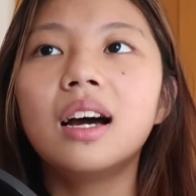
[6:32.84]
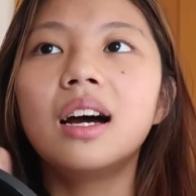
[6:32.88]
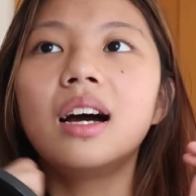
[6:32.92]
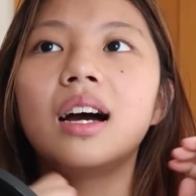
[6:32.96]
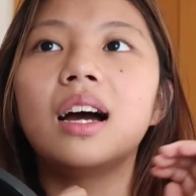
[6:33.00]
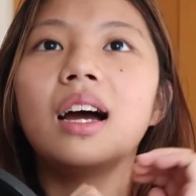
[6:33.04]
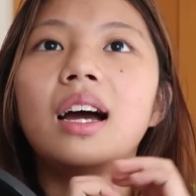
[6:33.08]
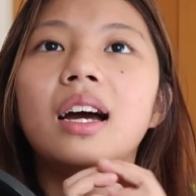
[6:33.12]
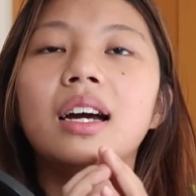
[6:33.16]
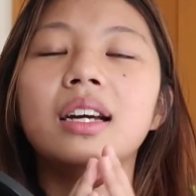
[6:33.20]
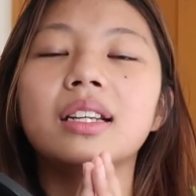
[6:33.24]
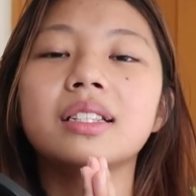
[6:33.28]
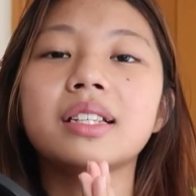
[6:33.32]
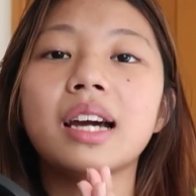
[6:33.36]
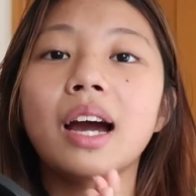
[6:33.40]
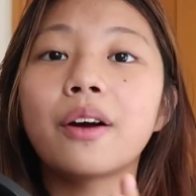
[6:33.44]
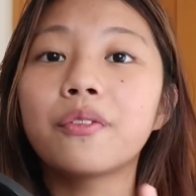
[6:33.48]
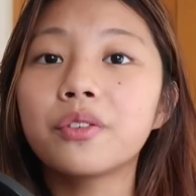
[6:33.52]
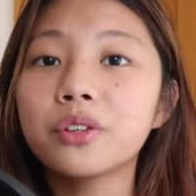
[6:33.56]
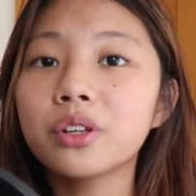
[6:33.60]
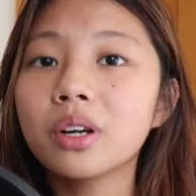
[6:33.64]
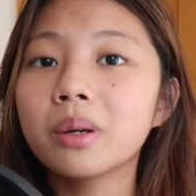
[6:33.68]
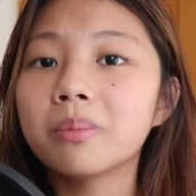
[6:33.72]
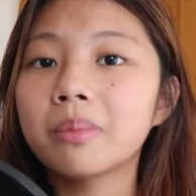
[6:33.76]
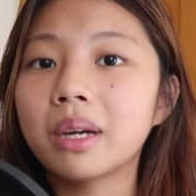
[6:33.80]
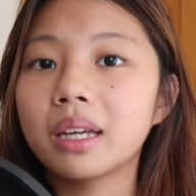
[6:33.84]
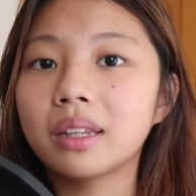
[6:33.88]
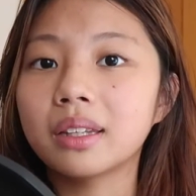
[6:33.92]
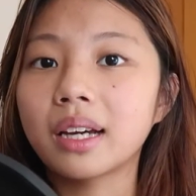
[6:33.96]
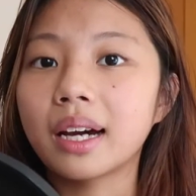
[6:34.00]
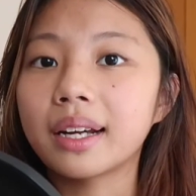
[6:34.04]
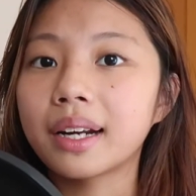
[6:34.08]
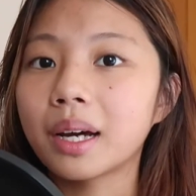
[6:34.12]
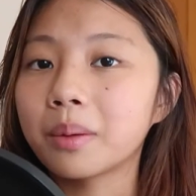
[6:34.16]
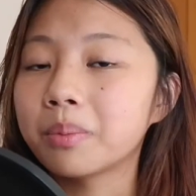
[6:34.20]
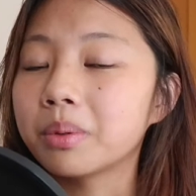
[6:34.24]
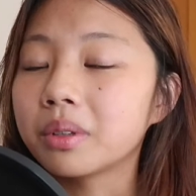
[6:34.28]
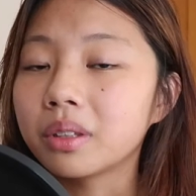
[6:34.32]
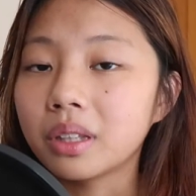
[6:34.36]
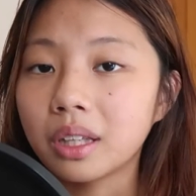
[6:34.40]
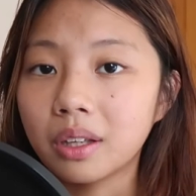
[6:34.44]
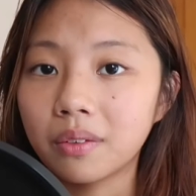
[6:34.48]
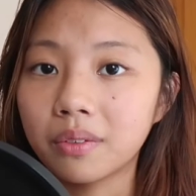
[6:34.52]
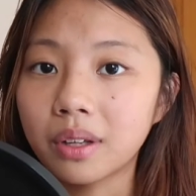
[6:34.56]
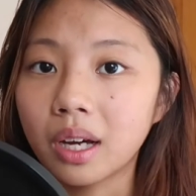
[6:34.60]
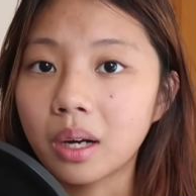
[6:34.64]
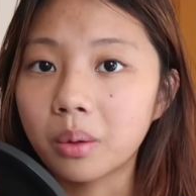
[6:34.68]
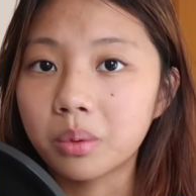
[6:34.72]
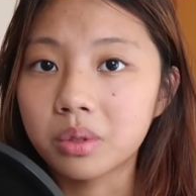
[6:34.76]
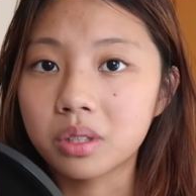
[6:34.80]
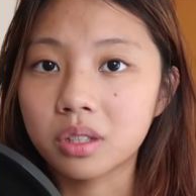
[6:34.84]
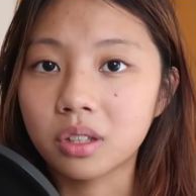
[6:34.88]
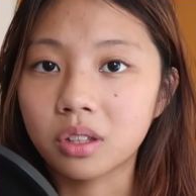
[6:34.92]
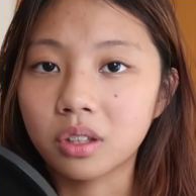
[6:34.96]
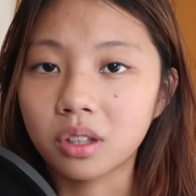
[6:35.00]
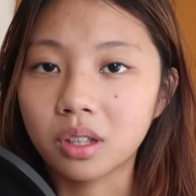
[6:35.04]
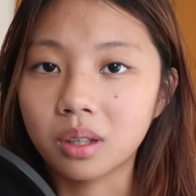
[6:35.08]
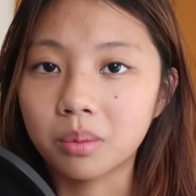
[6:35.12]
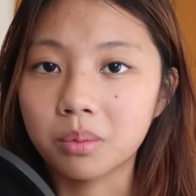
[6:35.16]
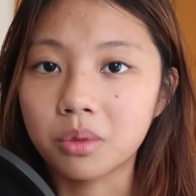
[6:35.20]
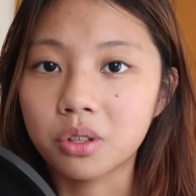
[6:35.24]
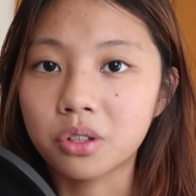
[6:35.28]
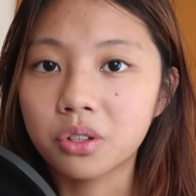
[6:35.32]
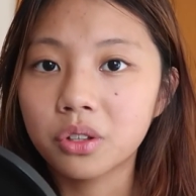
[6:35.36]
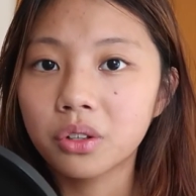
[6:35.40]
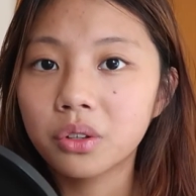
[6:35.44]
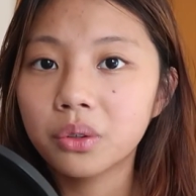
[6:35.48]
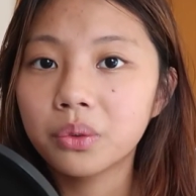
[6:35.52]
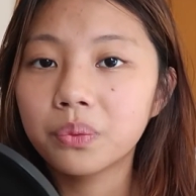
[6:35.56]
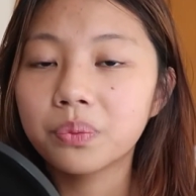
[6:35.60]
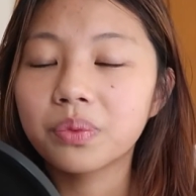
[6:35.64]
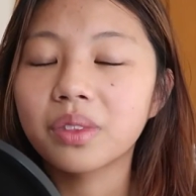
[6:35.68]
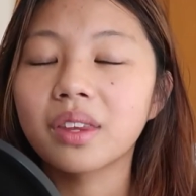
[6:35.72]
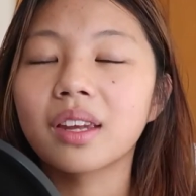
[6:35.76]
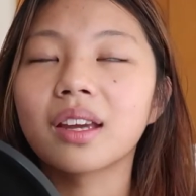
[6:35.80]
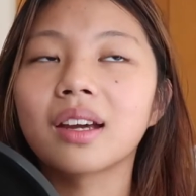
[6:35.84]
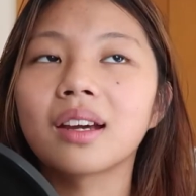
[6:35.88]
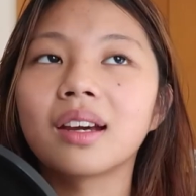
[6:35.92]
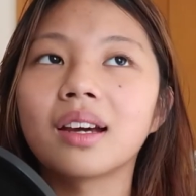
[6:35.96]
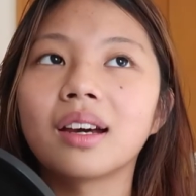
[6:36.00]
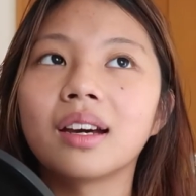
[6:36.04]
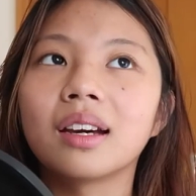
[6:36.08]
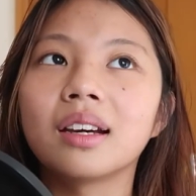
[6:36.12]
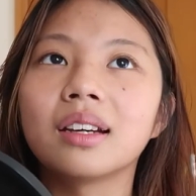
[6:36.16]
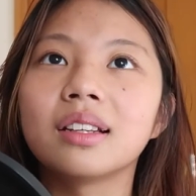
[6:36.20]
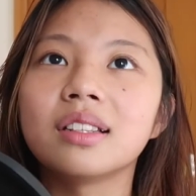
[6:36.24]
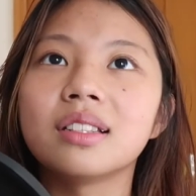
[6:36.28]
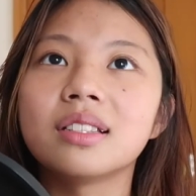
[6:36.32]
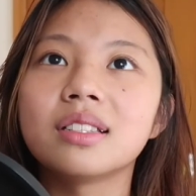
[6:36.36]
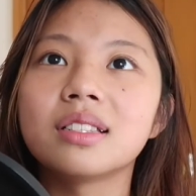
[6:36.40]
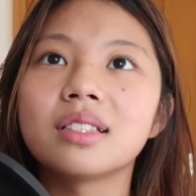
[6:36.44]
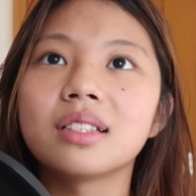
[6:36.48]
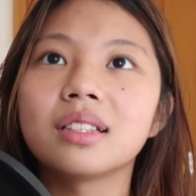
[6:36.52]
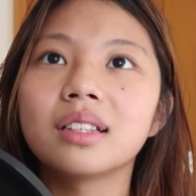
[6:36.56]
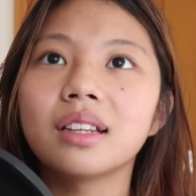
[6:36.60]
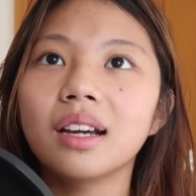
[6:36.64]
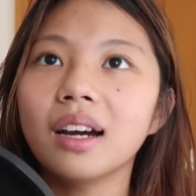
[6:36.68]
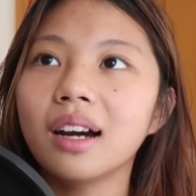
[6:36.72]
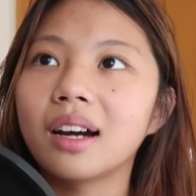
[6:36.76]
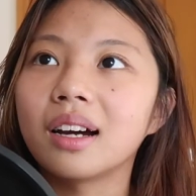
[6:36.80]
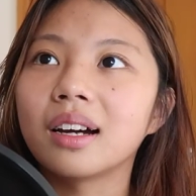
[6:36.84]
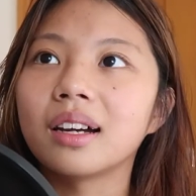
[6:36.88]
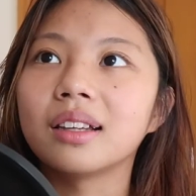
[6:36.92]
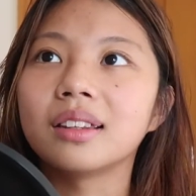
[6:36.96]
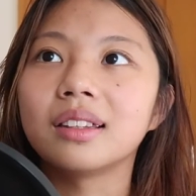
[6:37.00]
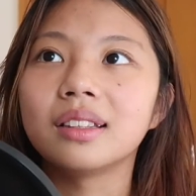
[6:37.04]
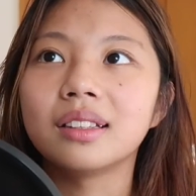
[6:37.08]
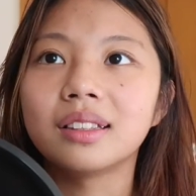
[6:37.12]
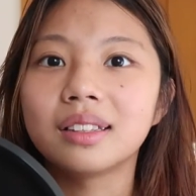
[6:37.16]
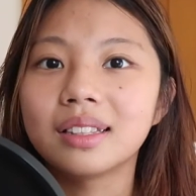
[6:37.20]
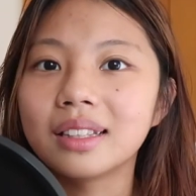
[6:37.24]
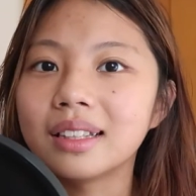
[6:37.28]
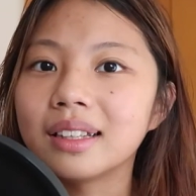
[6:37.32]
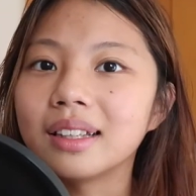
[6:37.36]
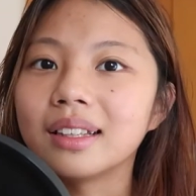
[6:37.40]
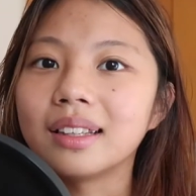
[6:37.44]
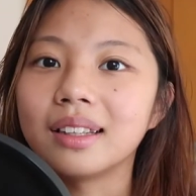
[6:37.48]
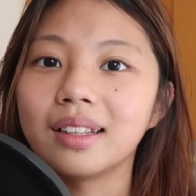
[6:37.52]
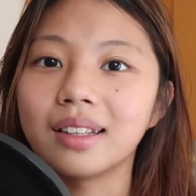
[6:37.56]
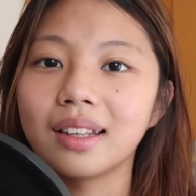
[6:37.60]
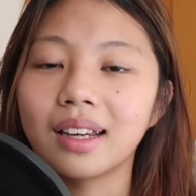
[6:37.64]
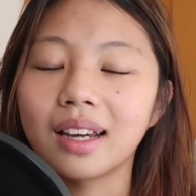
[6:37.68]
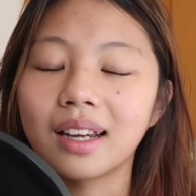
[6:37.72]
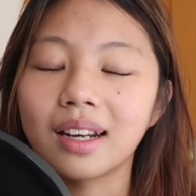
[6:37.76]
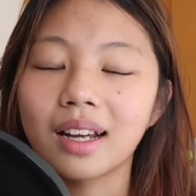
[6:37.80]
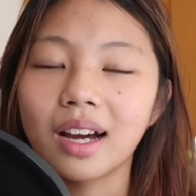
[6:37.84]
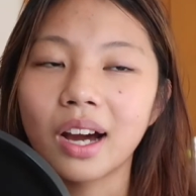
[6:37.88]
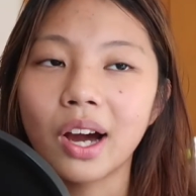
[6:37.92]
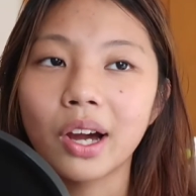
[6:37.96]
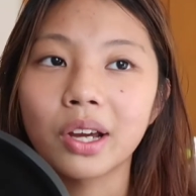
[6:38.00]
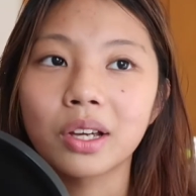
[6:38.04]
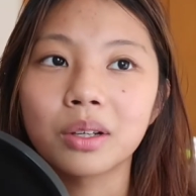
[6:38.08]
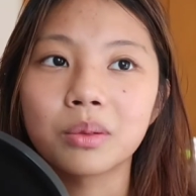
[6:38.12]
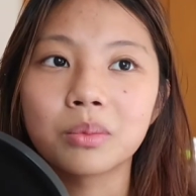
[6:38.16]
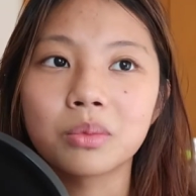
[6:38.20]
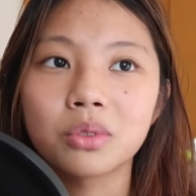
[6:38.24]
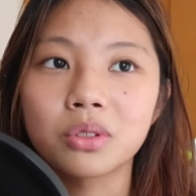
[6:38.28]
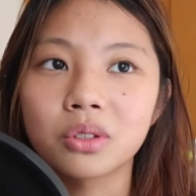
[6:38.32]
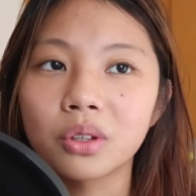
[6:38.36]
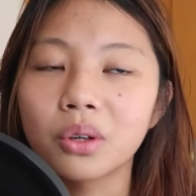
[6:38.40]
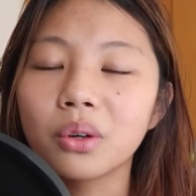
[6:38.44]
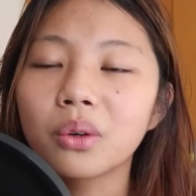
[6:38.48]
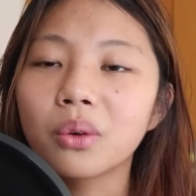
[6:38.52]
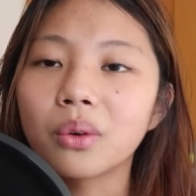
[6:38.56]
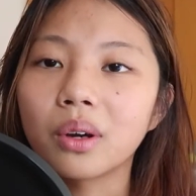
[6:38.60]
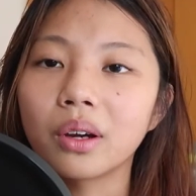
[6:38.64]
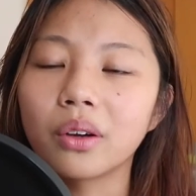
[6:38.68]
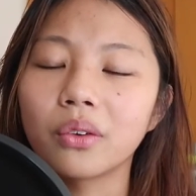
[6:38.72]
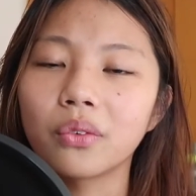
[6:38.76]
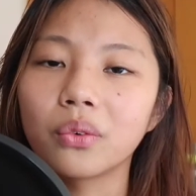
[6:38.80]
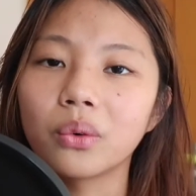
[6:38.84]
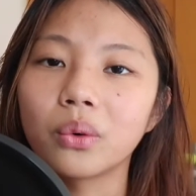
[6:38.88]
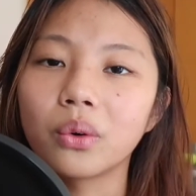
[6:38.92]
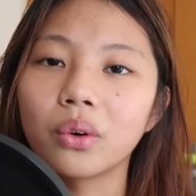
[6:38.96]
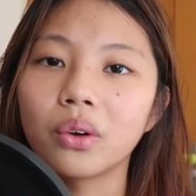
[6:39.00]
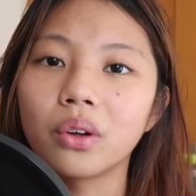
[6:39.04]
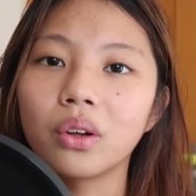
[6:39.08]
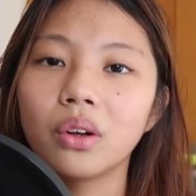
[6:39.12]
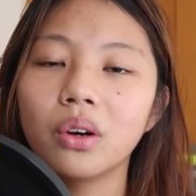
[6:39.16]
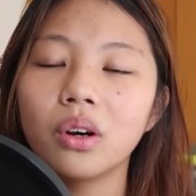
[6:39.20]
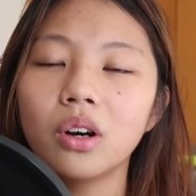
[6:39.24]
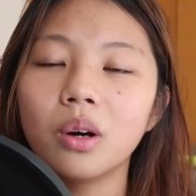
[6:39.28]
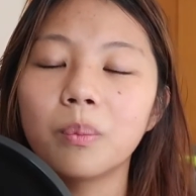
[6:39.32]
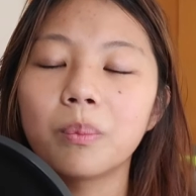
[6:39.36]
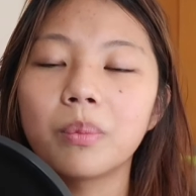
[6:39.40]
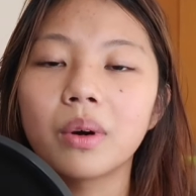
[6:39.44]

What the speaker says: And after I made that, I believed that was going to come true, and it did. And I am so grateful.